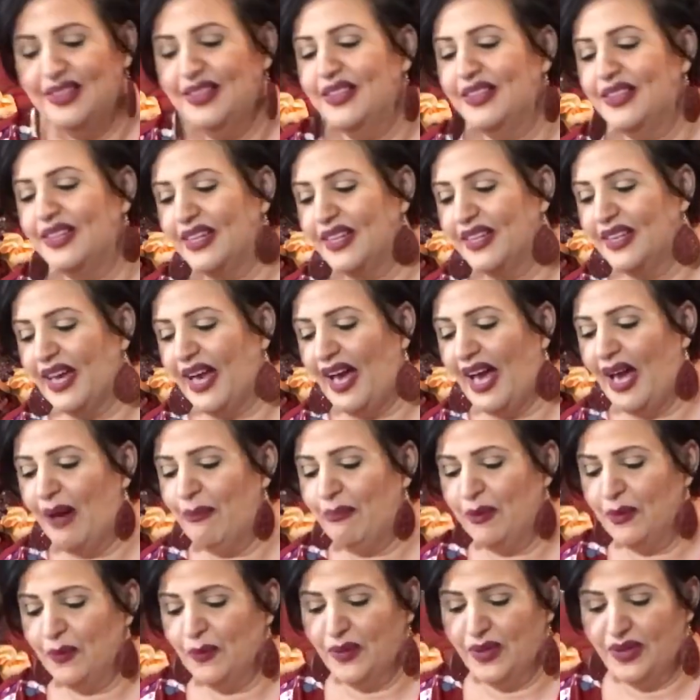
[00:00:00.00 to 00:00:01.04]
thing that
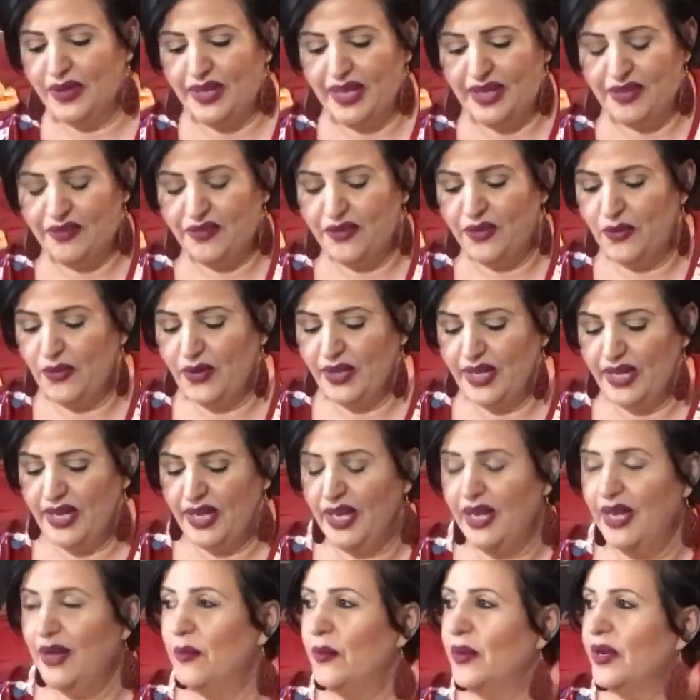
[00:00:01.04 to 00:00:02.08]
happened with that Dooney.
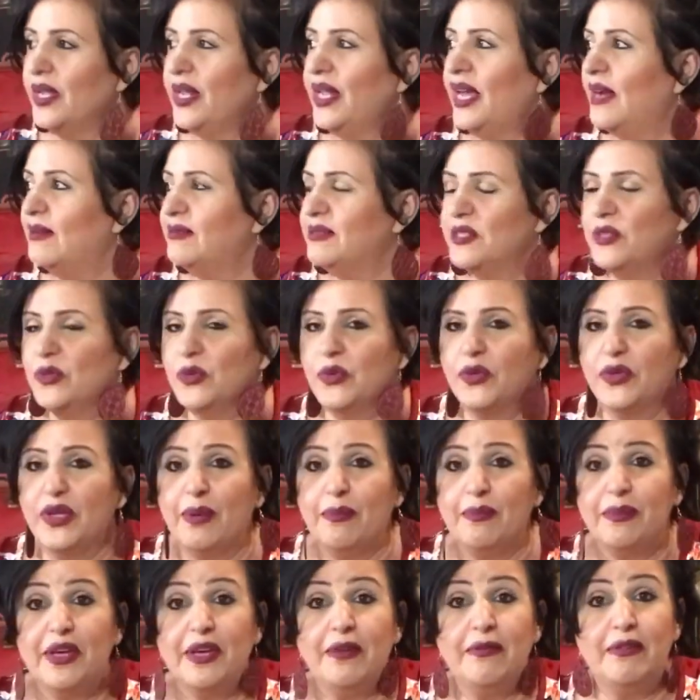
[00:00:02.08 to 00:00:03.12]
We're gonna have to do an
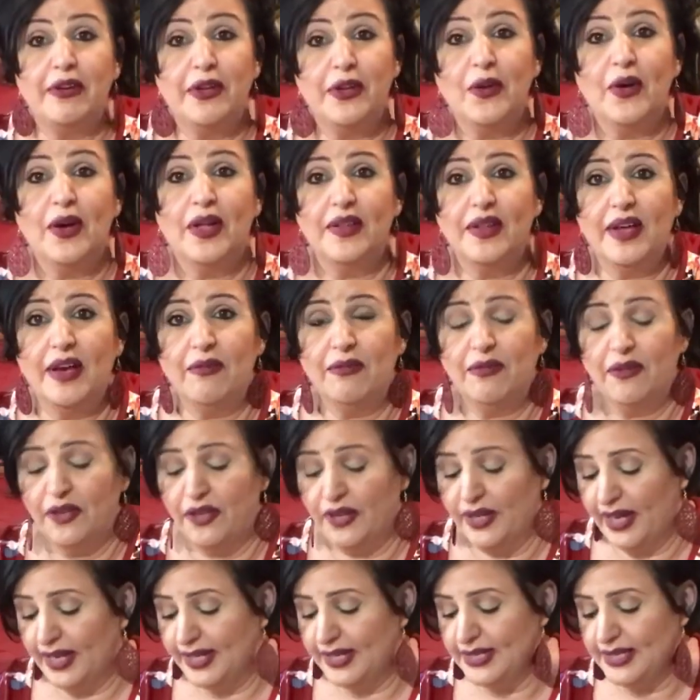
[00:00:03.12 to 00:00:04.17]
update video on that for you
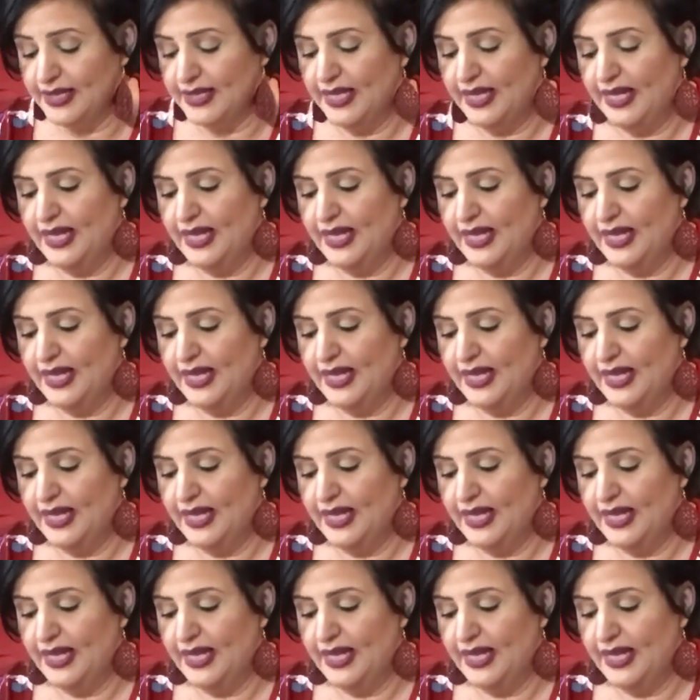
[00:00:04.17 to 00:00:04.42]
guys.